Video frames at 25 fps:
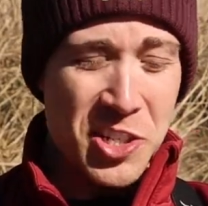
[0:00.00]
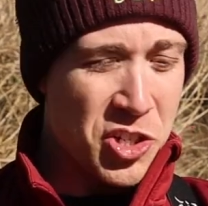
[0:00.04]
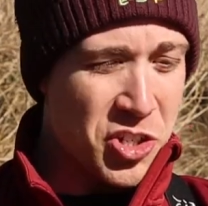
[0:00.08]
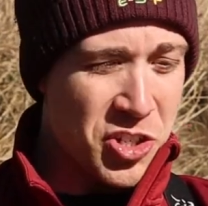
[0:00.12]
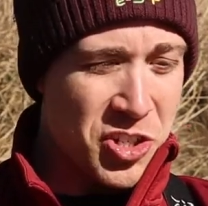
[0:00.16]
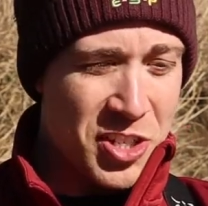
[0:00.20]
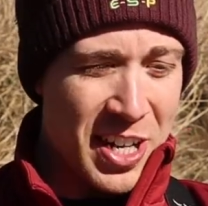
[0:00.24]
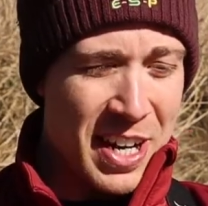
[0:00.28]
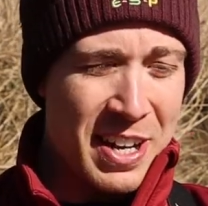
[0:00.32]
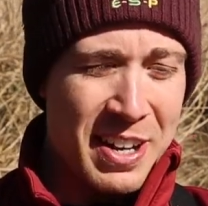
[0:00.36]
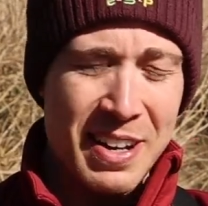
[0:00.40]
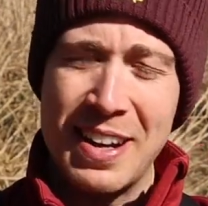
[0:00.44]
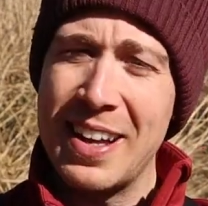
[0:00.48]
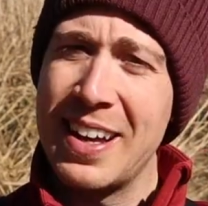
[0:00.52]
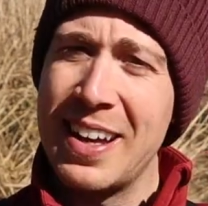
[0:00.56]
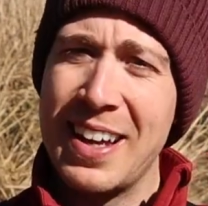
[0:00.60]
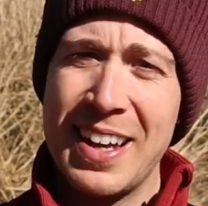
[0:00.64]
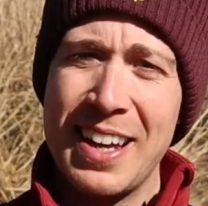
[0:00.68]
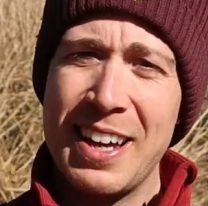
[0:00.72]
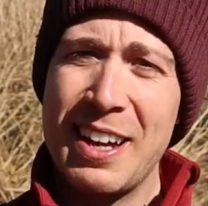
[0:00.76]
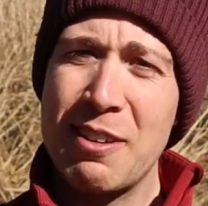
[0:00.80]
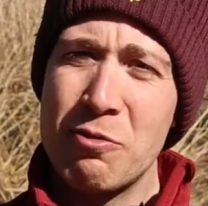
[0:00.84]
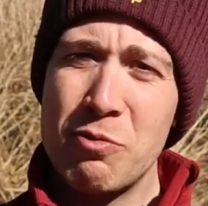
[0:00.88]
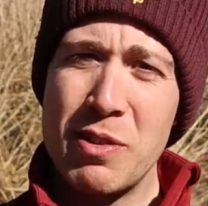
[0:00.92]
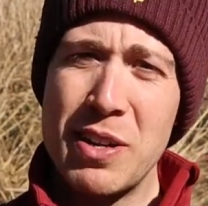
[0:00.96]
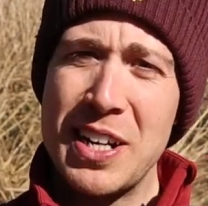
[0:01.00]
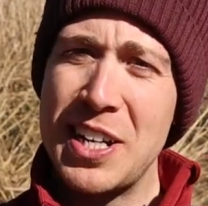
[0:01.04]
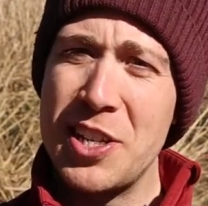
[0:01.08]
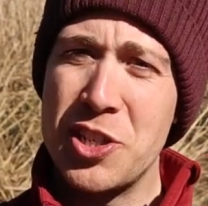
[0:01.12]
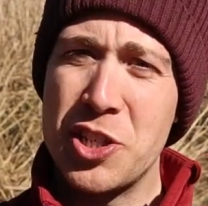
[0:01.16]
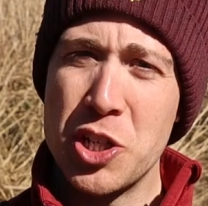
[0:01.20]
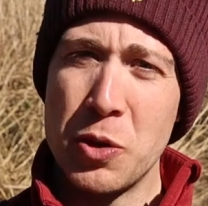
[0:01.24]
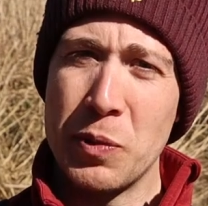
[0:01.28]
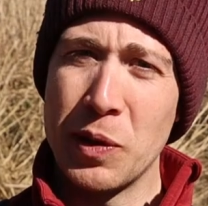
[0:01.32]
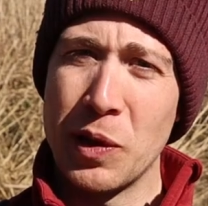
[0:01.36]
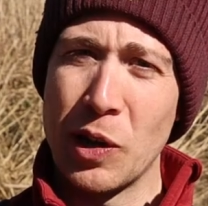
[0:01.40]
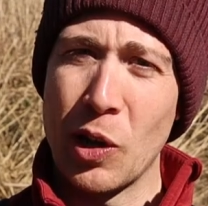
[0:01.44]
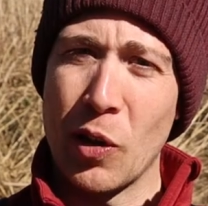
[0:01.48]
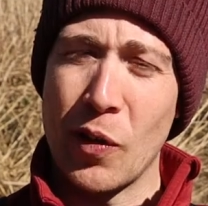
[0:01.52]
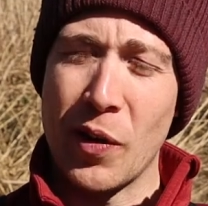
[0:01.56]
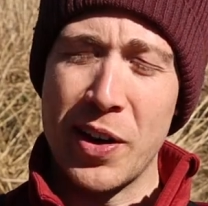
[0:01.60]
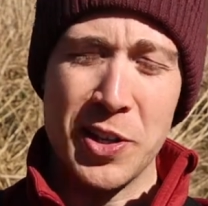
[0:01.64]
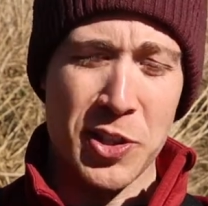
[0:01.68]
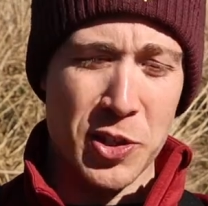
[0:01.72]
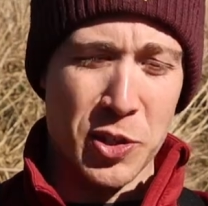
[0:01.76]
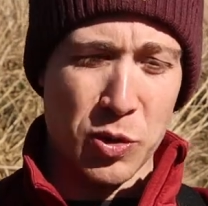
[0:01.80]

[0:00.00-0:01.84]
It just didn't really do a lot.